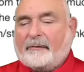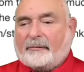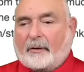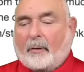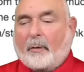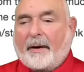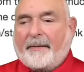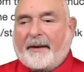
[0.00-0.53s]

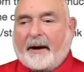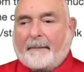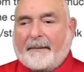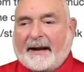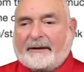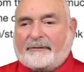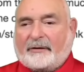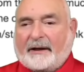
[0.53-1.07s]
So when they're
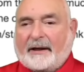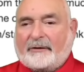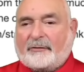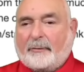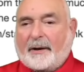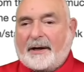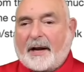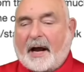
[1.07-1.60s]
matching it
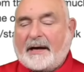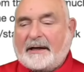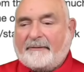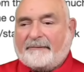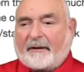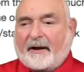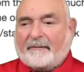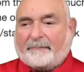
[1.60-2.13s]
to a
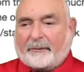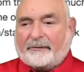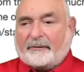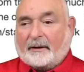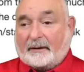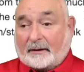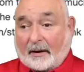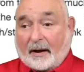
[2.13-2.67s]

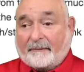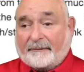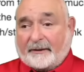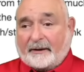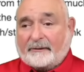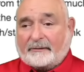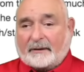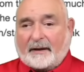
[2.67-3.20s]
95%
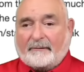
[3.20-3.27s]
confidence